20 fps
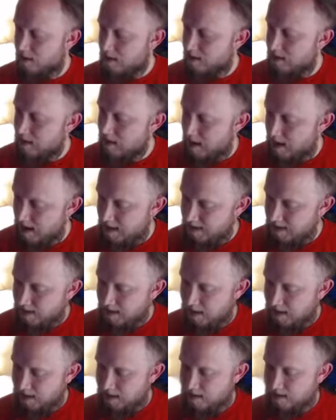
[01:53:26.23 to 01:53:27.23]
9,
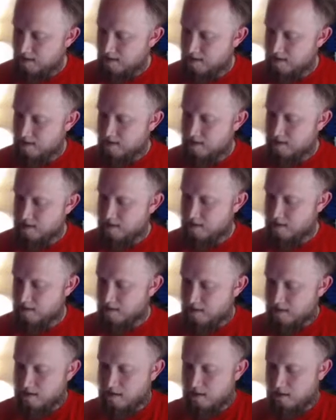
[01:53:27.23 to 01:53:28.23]
10,
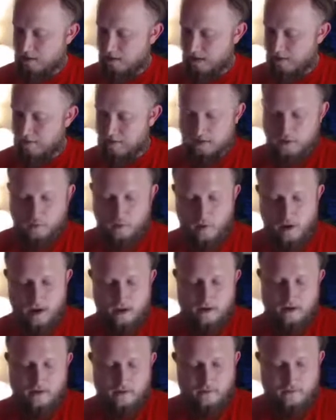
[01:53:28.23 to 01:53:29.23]
11,
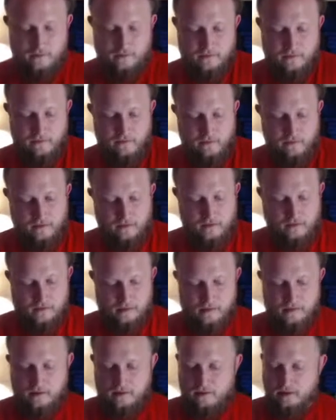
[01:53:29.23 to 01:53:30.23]
12.
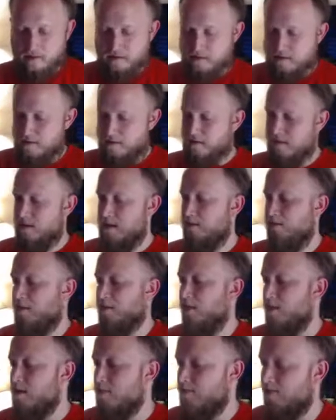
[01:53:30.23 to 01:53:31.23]
And then we've
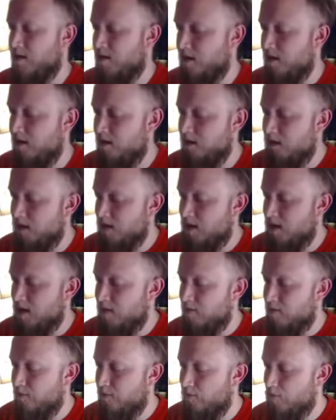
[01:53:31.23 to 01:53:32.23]
already played
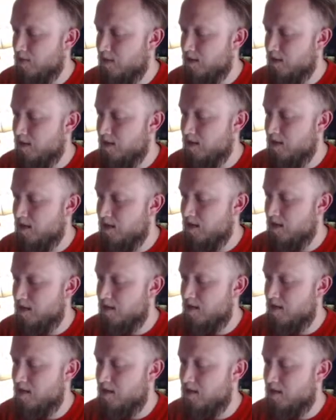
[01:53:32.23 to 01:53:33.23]
13, 14.
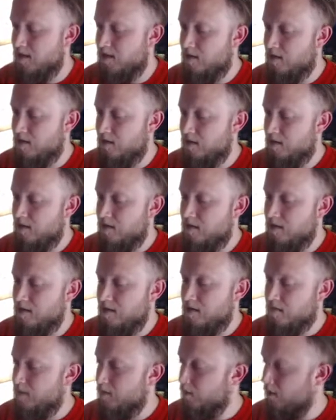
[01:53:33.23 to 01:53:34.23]

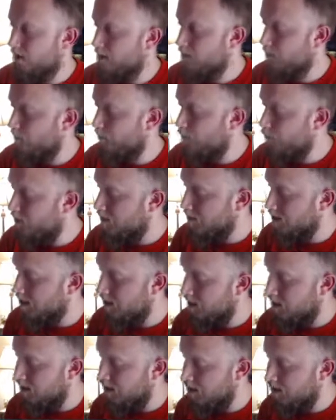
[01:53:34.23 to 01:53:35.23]
So that's
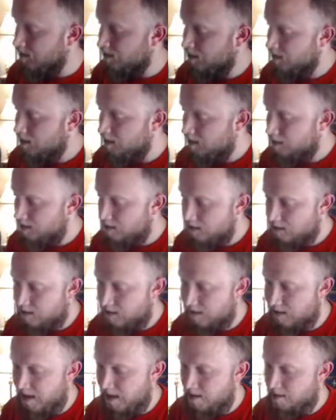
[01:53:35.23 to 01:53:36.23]
14. Is
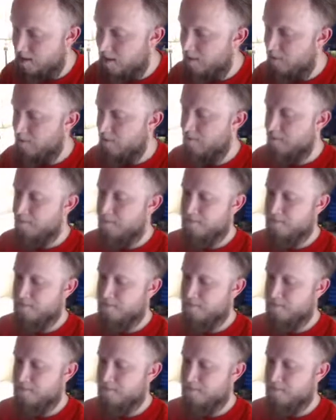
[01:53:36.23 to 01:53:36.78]
that enough?